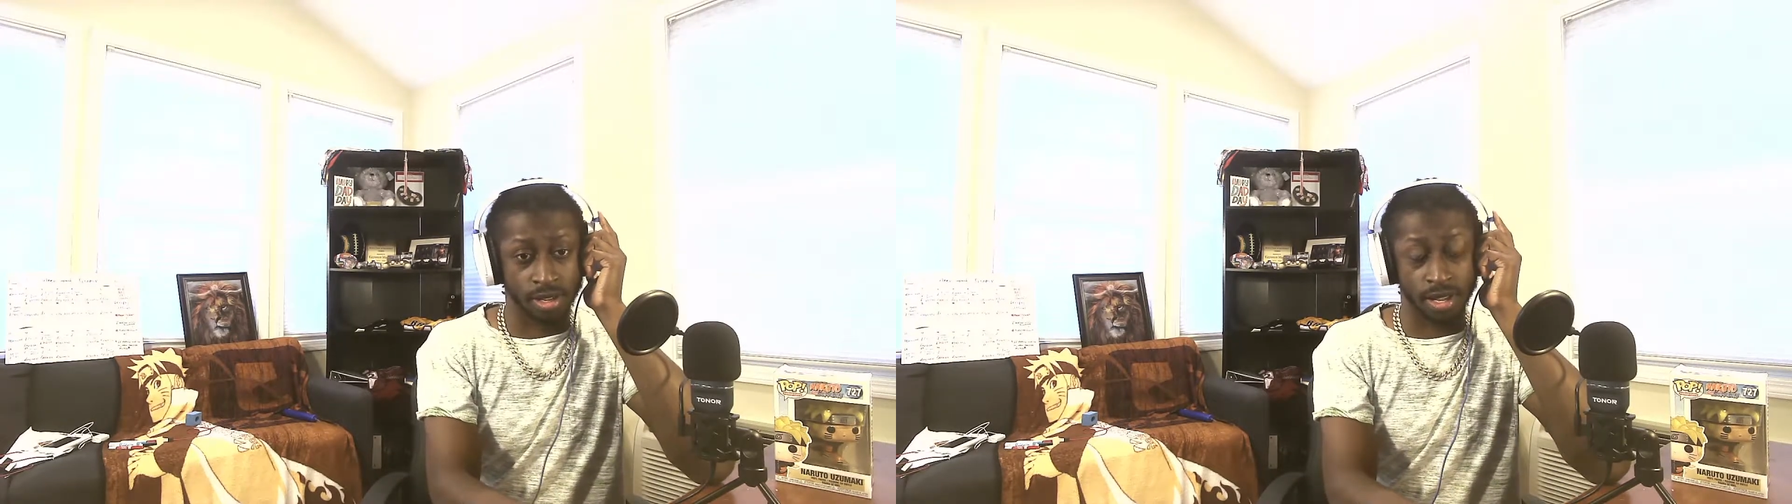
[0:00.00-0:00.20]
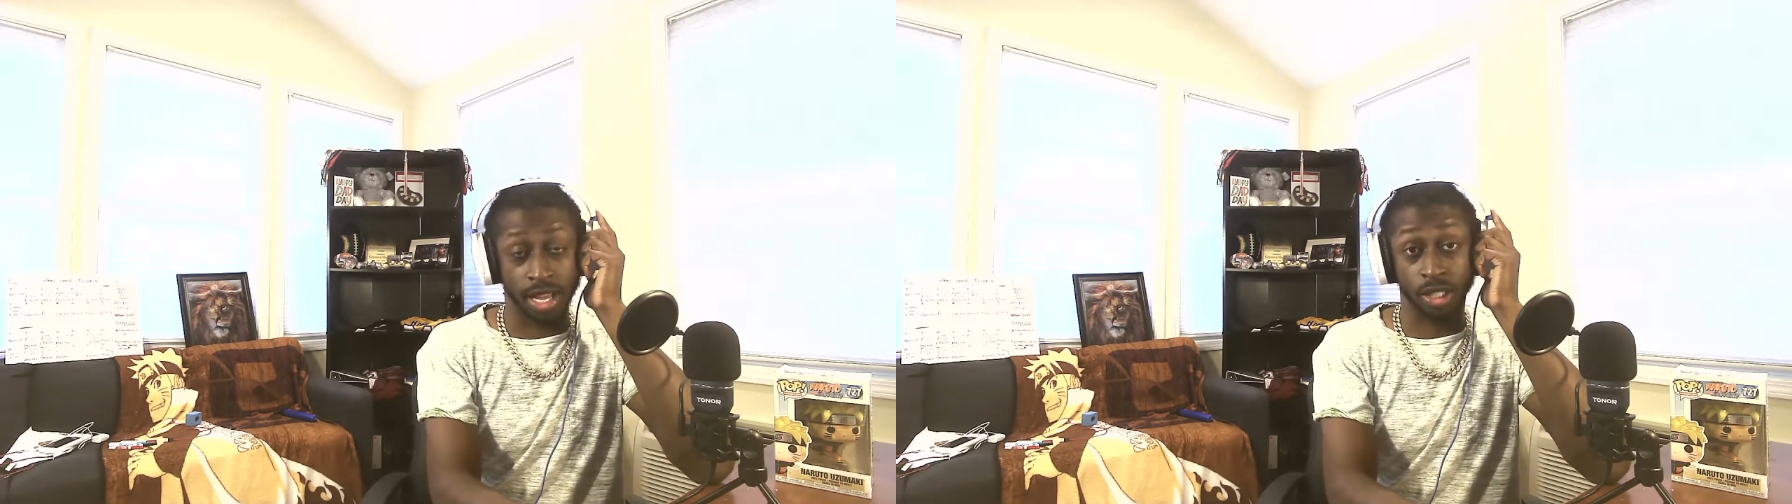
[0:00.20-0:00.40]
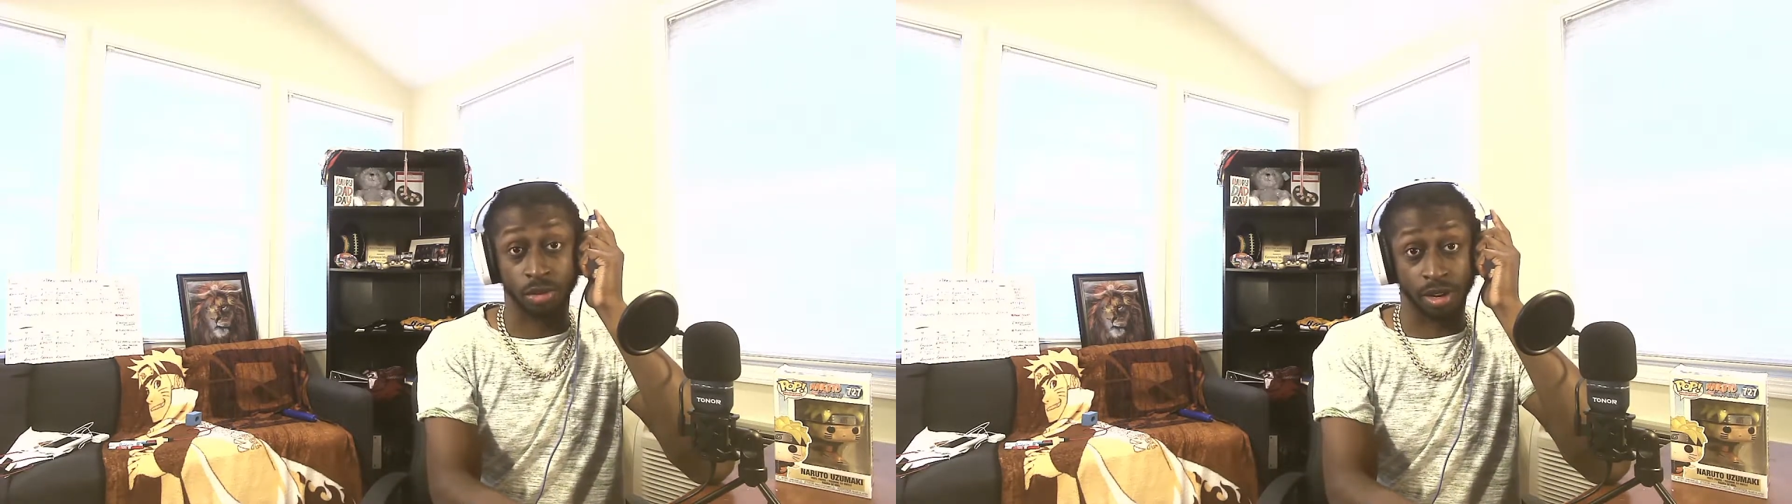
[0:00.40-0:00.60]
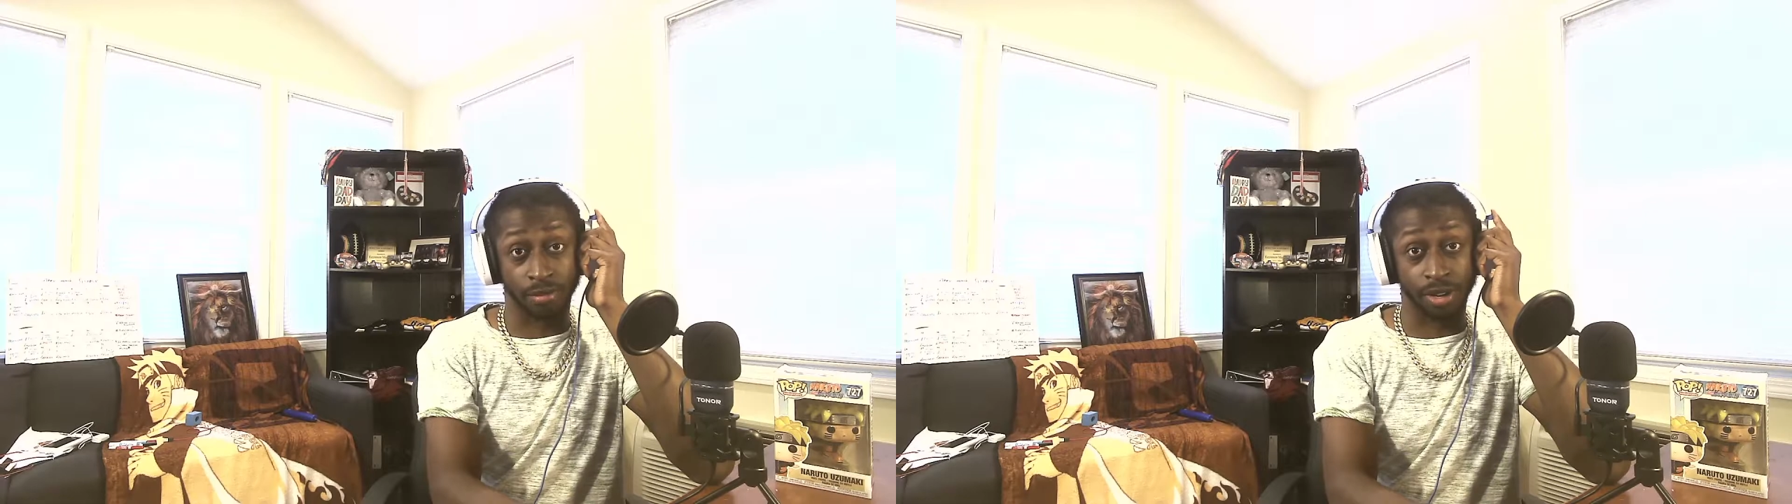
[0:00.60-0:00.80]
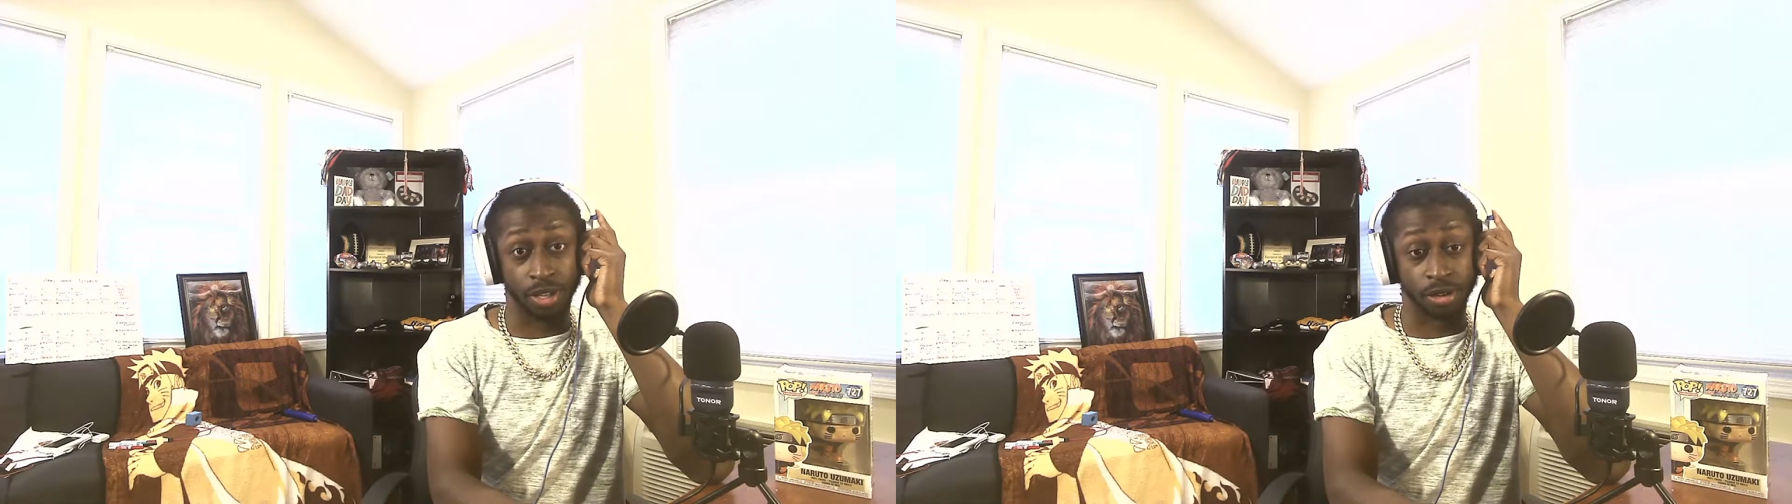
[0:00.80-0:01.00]
X-rated
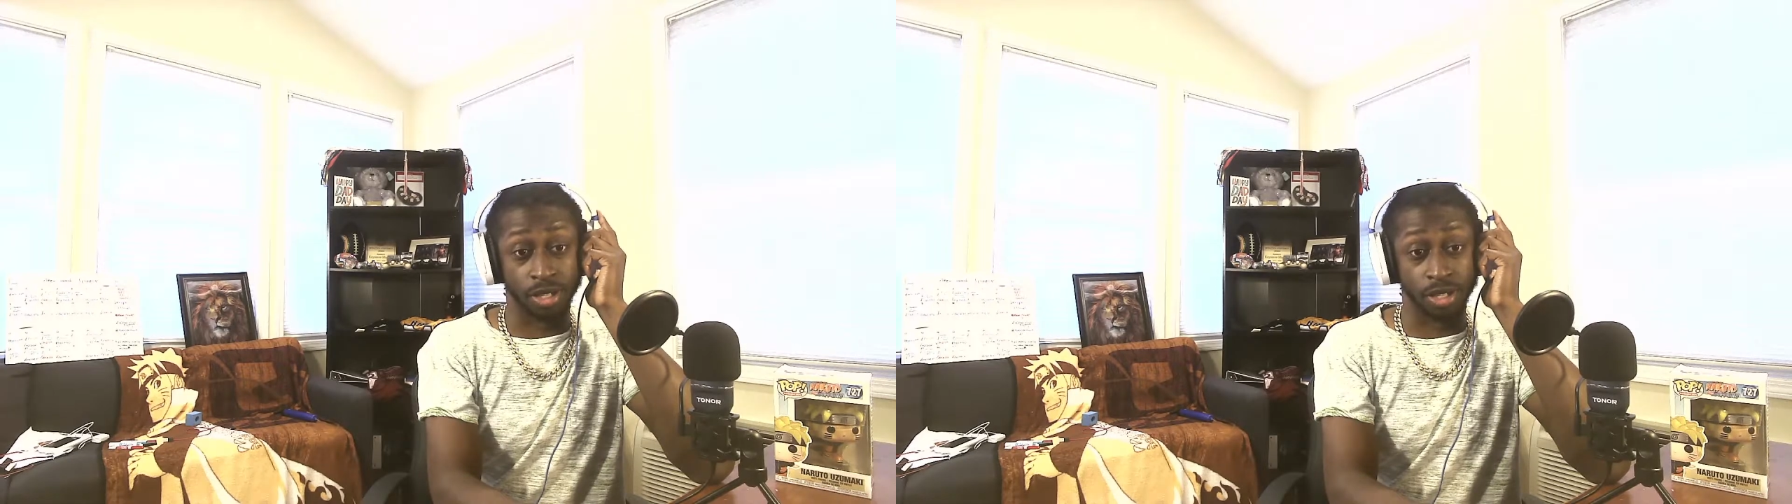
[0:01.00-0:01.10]
videos in